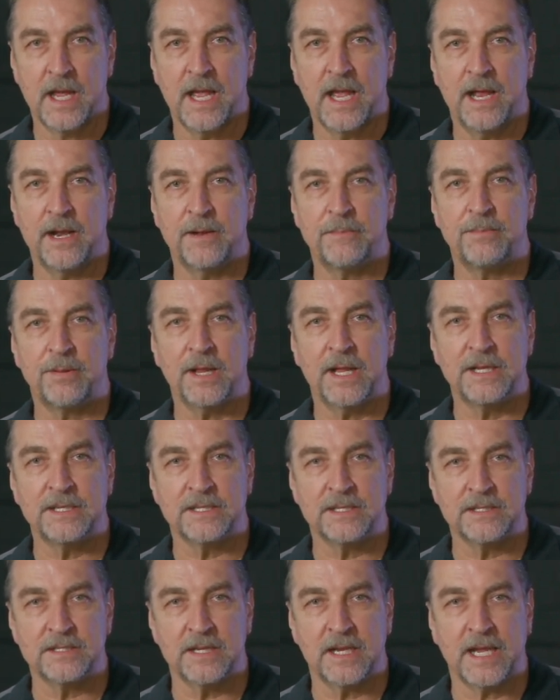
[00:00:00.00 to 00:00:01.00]
And it
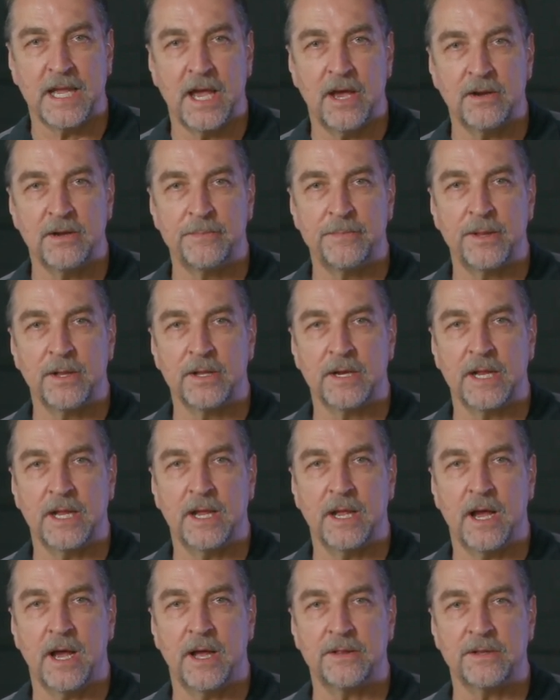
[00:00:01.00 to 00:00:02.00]
places
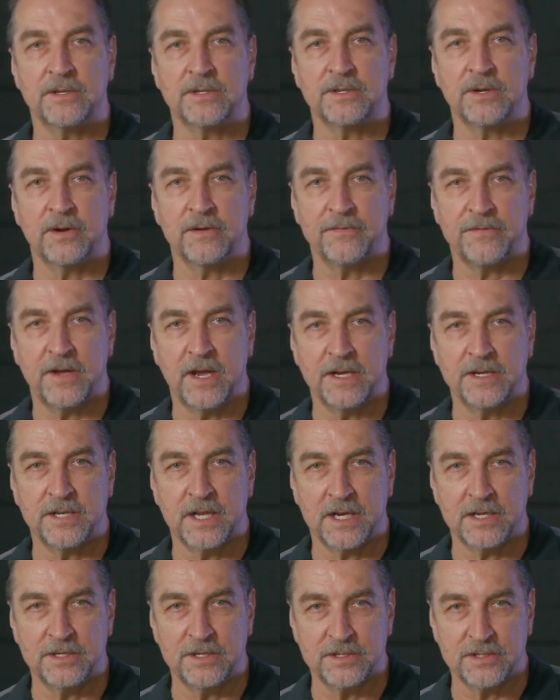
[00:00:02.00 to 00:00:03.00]
accountability on the certified
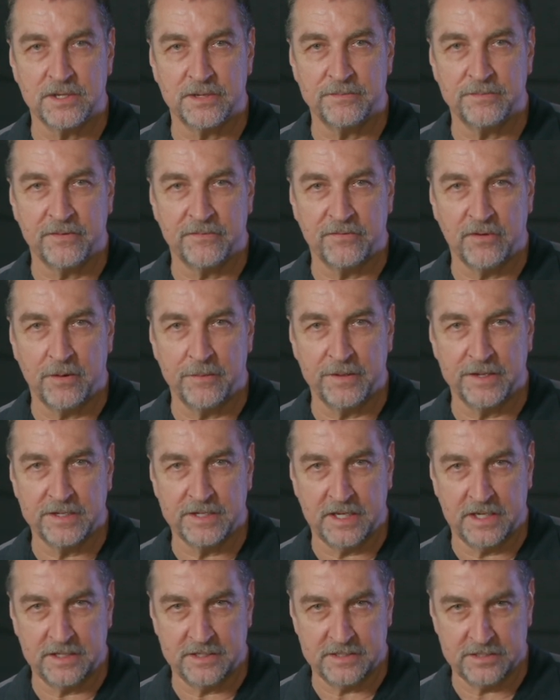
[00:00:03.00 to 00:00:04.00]
technician performing
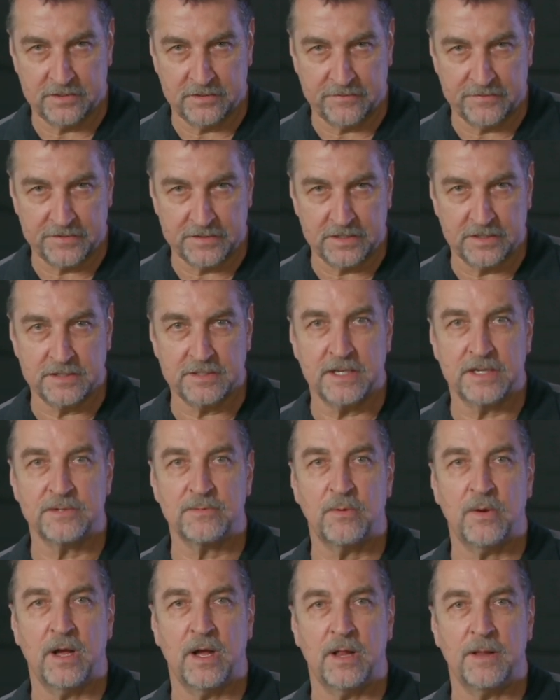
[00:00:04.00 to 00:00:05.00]
these services as
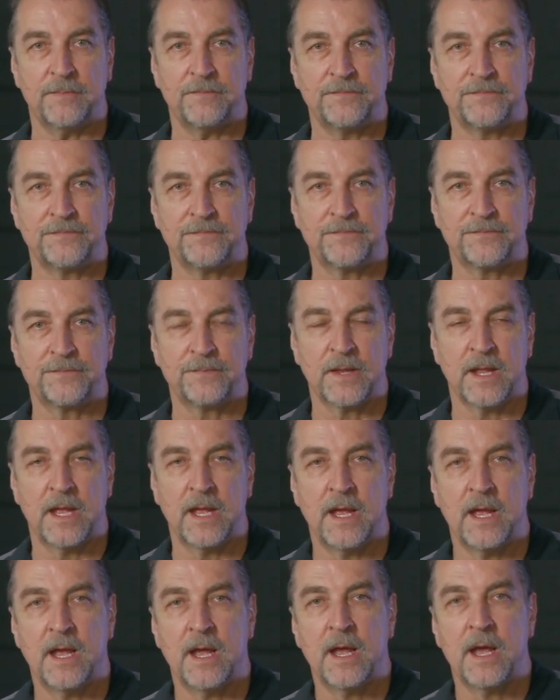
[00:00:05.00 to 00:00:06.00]
well.
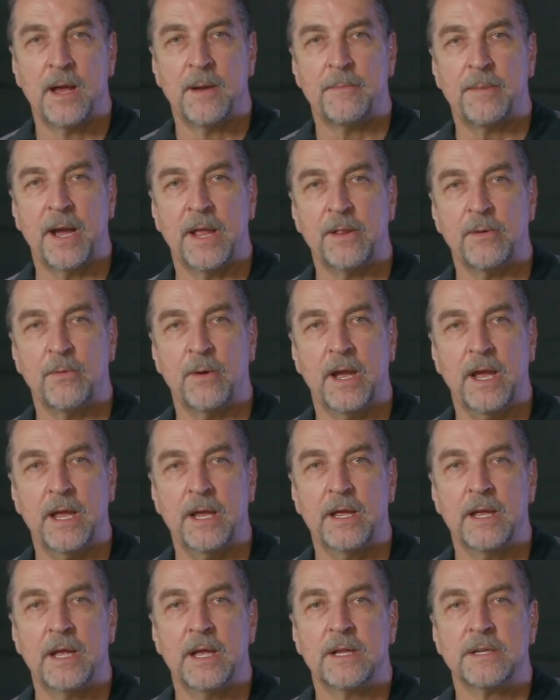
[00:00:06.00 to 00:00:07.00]
By the
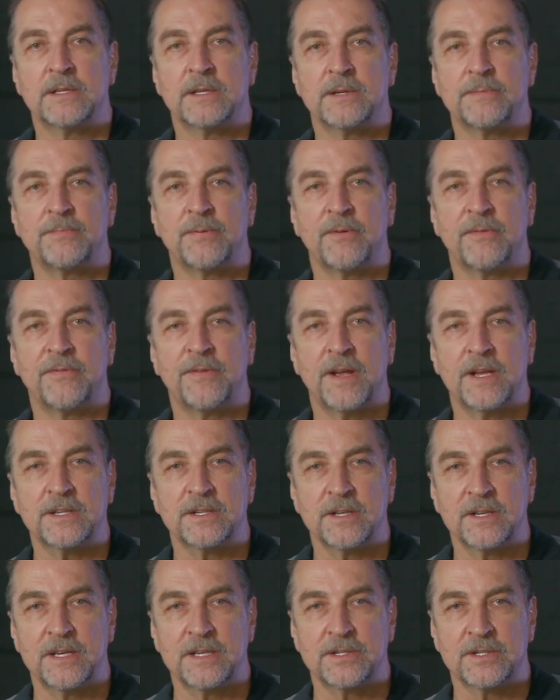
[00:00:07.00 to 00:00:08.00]
way, to
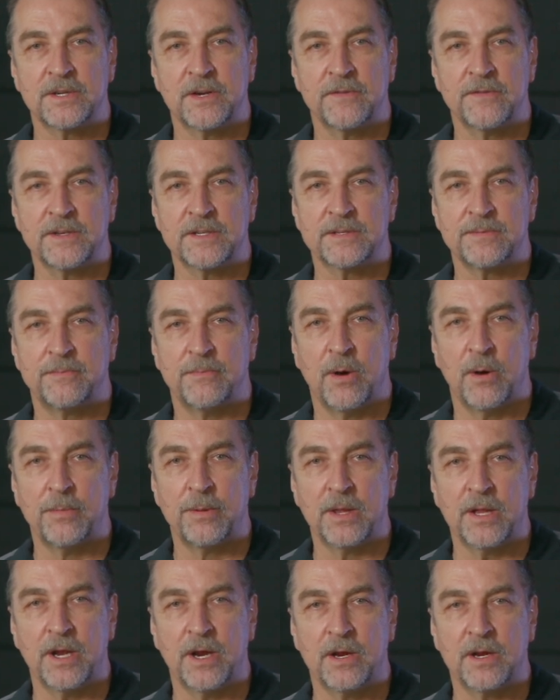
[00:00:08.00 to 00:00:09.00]
professionally service
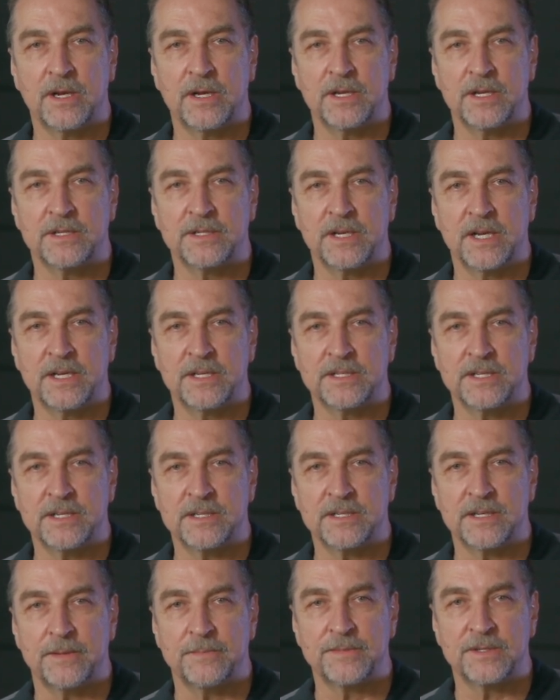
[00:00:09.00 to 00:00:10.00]
mobile air conditioning
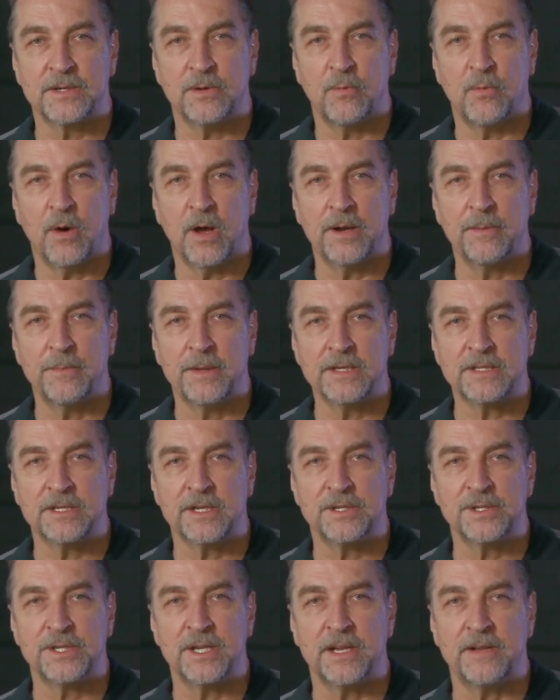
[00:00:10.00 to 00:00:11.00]
systems, one must
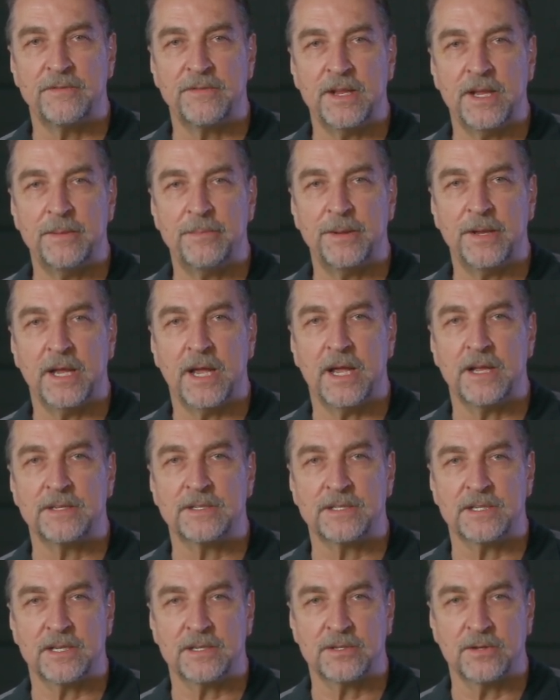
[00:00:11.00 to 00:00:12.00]
achieve E P A
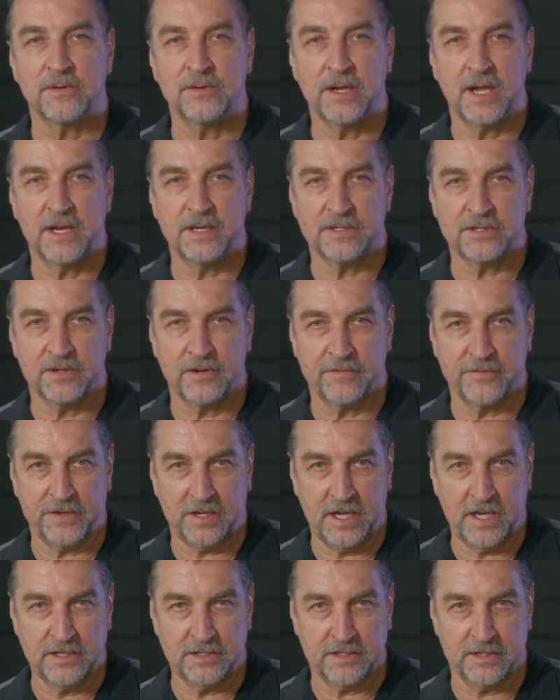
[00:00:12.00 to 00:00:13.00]
six oh nine
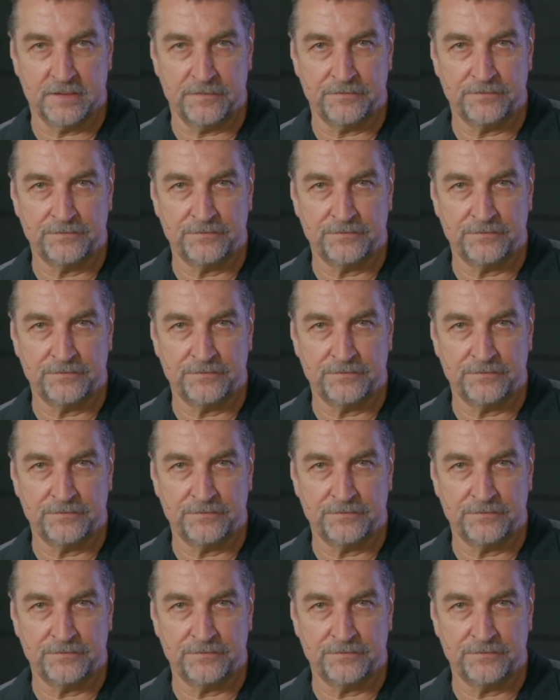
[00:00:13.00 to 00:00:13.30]
certification.